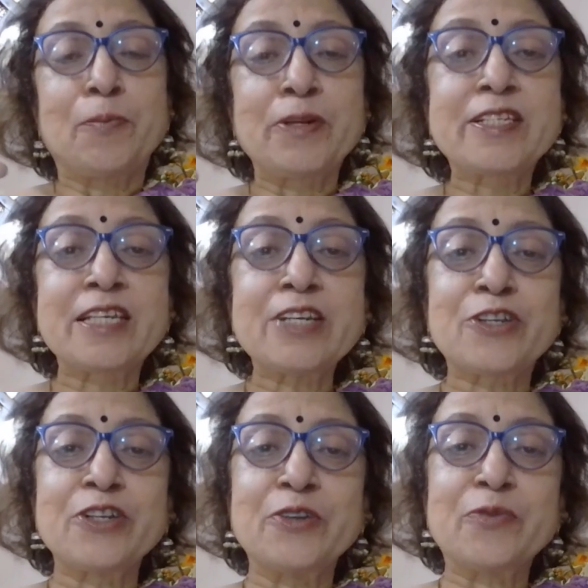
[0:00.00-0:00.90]

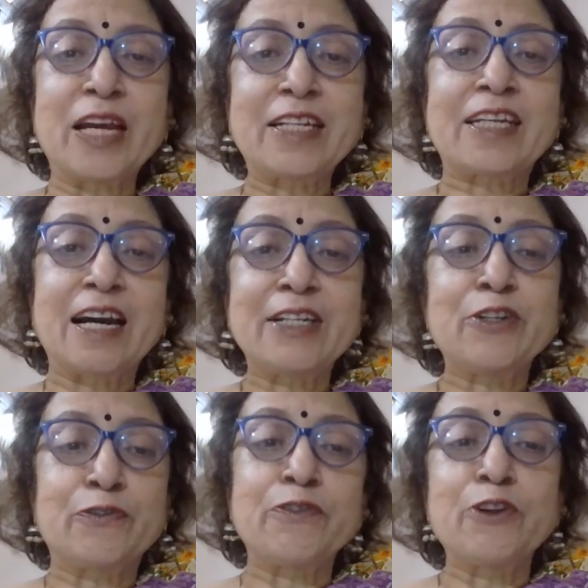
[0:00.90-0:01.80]
precision, that kind
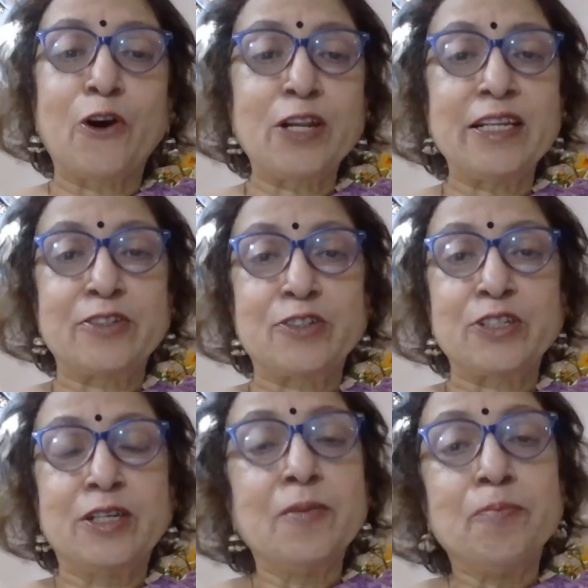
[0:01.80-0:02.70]
of knowledge,
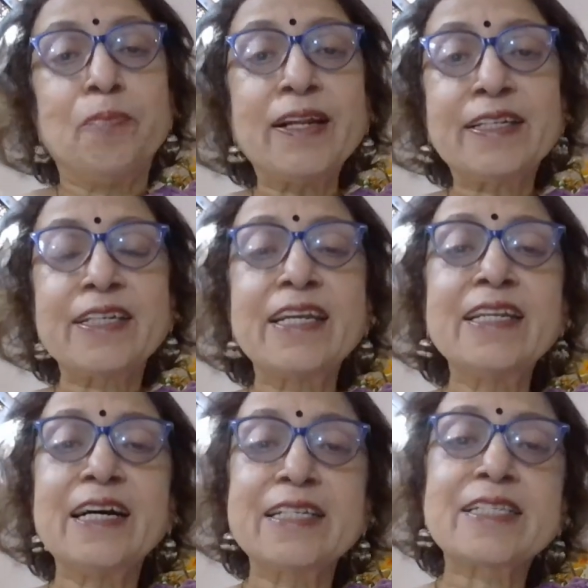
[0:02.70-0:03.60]
but
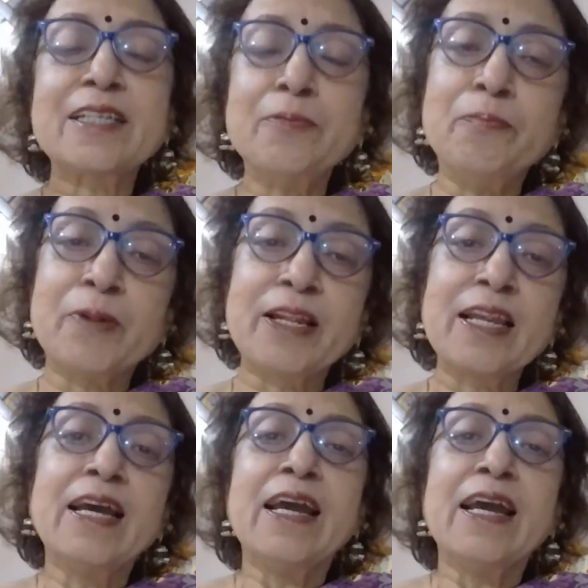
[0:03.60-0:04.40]
in a simple,